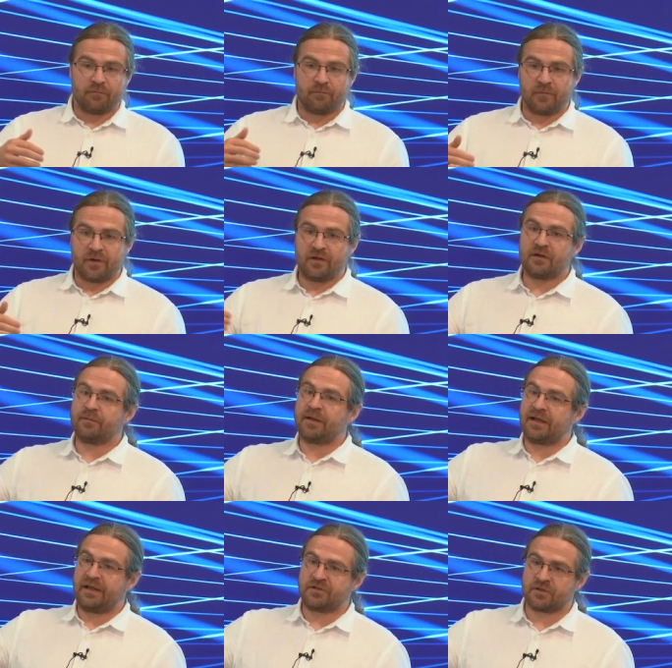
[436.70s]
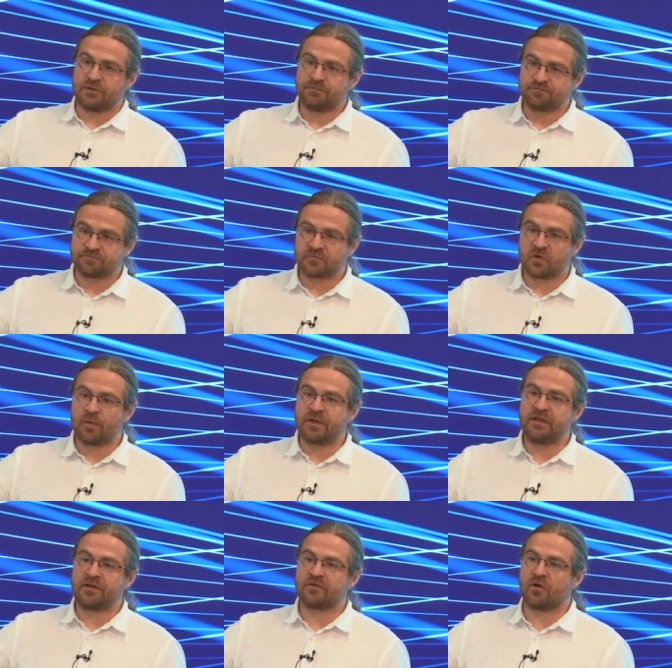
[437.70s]
A little bit later,
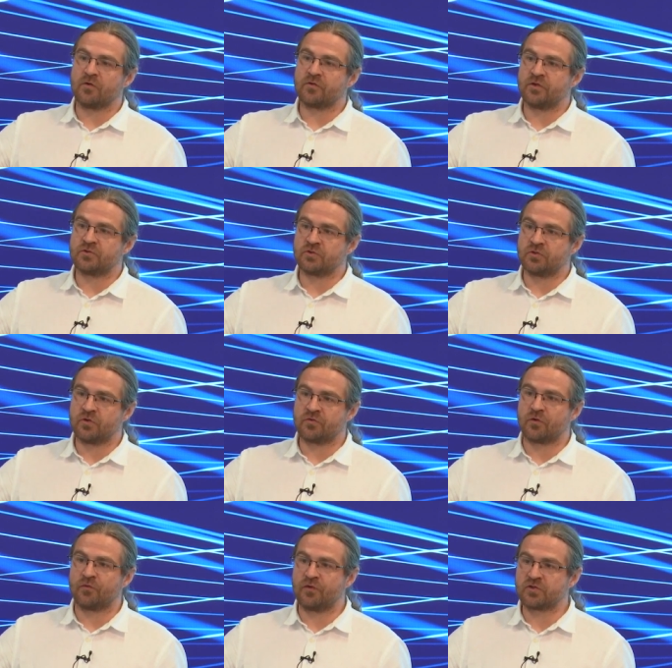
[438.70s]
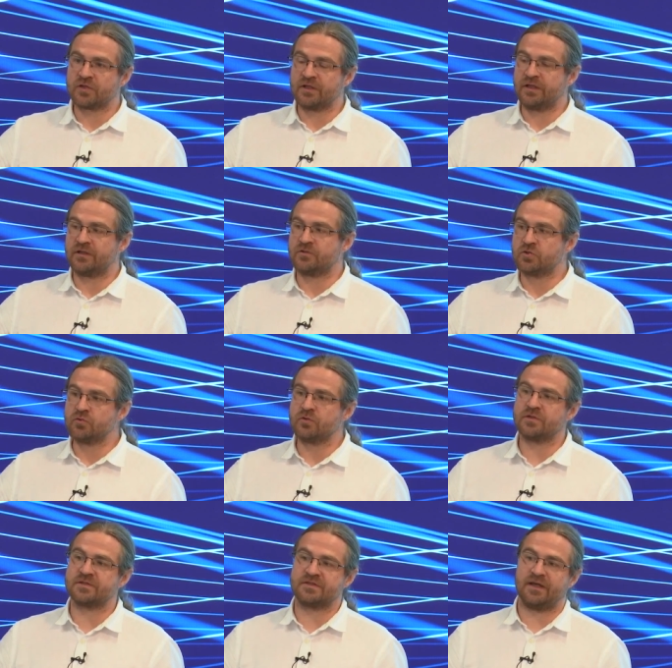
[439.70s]
Kubernetes also introduced officially
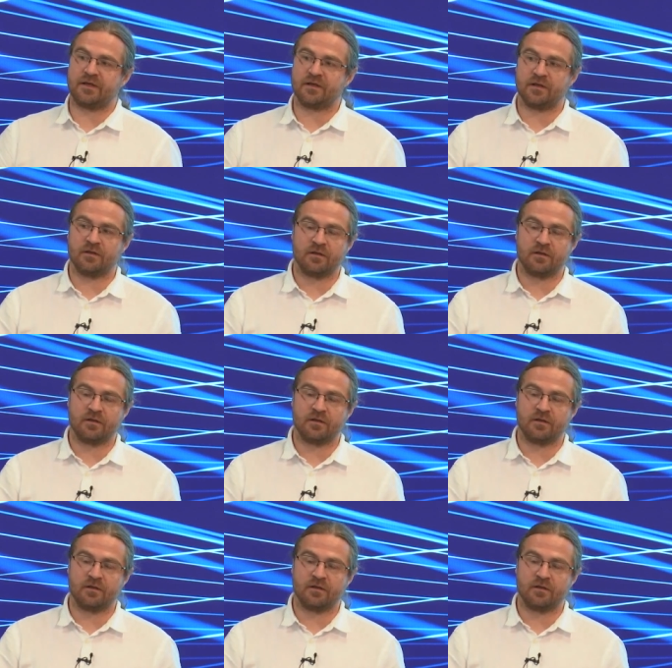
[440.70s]
dual stack